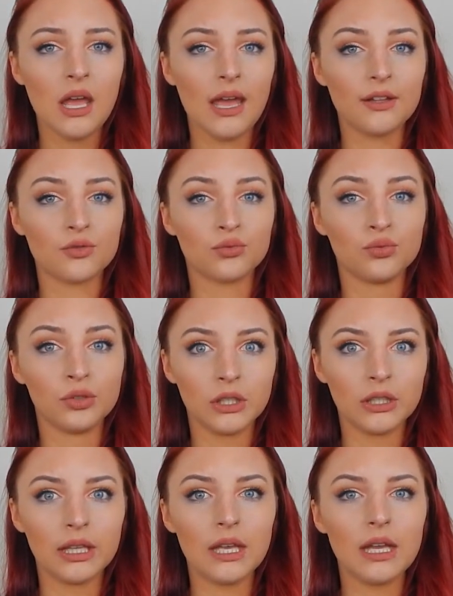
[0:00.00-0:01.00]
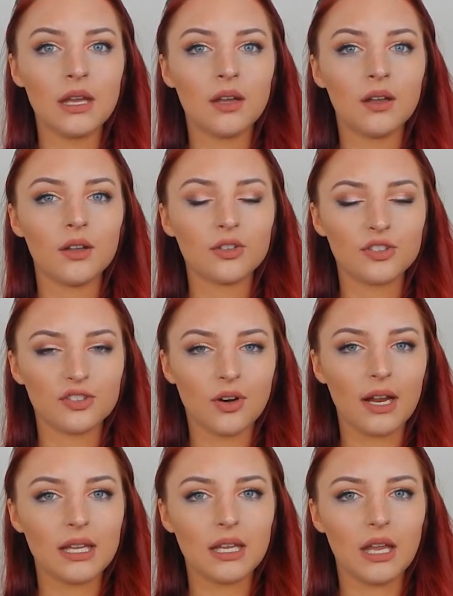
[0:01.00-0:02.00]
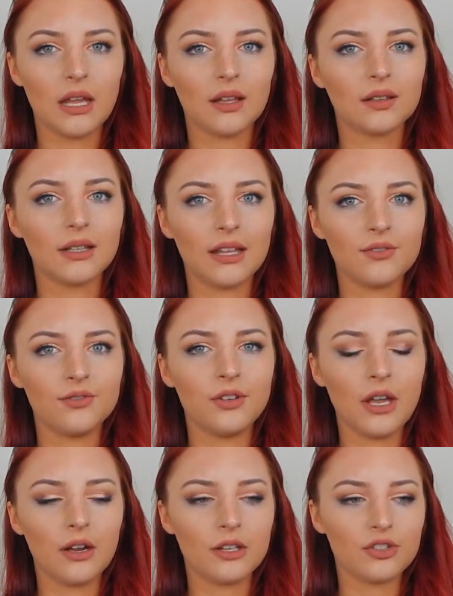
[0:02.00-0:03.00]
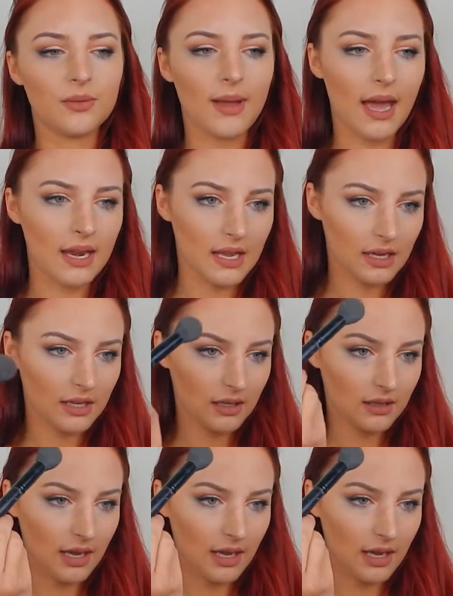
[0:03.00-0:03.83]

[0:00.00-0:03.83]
it's really striking, very dramatic,